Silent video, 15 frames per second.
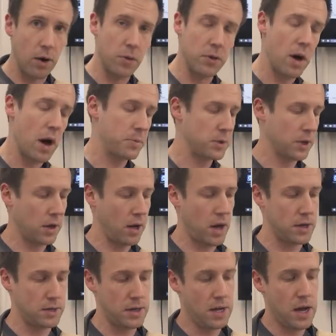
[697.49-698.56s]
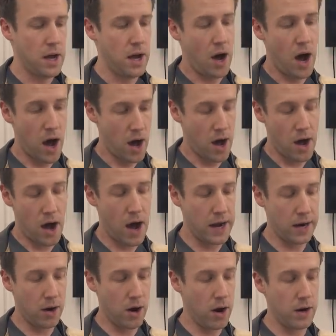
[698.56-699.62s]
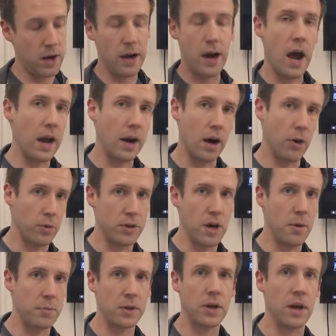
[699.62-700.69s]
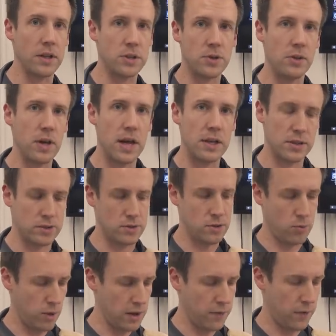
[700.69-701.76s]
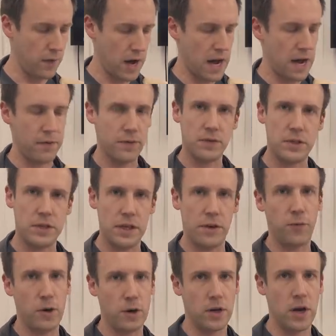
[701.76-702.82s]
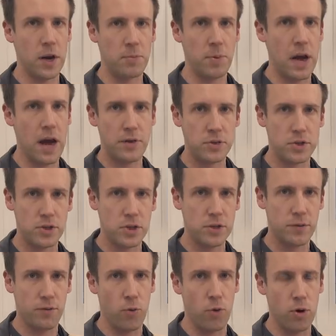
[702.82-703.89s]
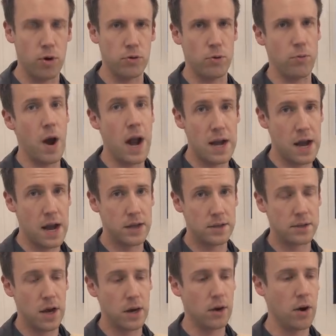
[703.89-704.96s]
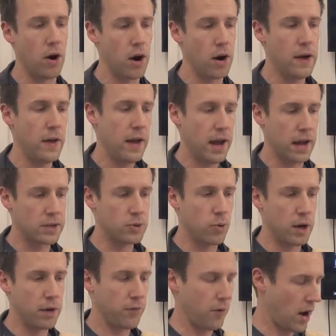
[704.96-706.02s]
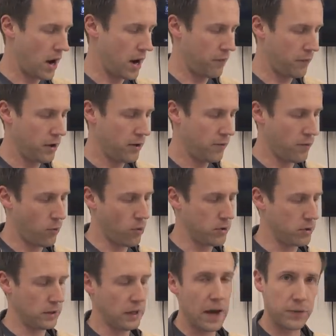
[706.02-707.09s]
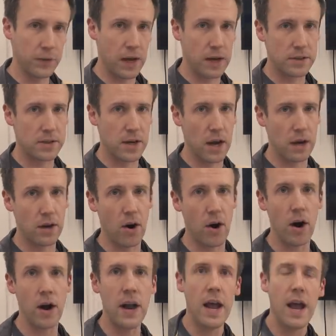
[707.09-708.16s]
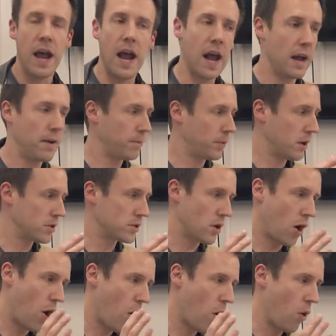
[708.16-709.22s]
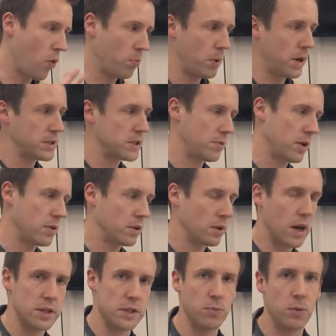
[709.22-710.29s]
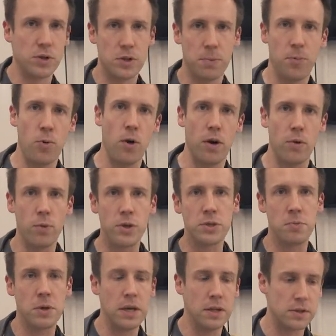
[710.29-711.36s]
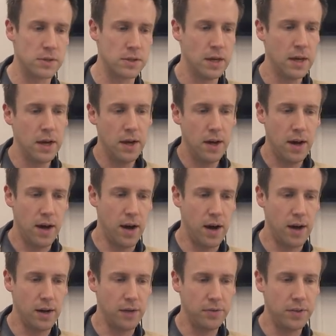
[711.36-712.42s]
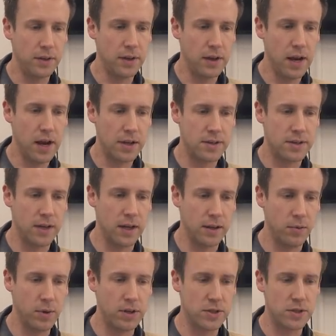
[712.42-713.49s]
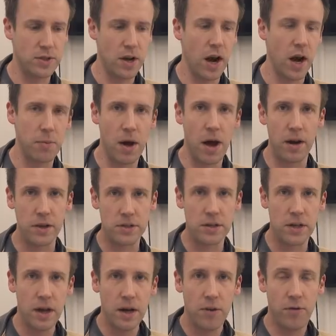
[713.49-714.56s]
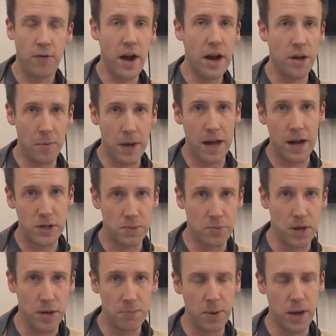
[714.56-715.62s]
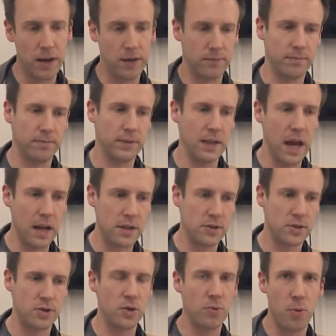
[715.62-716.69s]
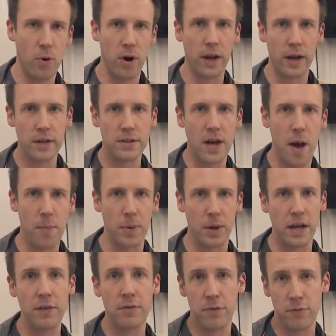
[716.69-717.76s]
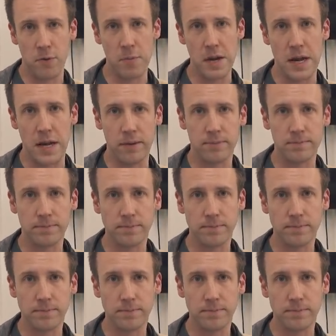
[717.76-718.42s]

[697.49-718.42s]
guard with optic cut. Uh, high guard and high guard with OptiCut. So that's twenty-five different cut paths just for the right-hand sidecar and twenty-five for the left-hand sidecar. And there's a whole bunch of other guns that we support, which means uh, that the next thing that we should talk about is file management, but that's too boring a topic, even for me.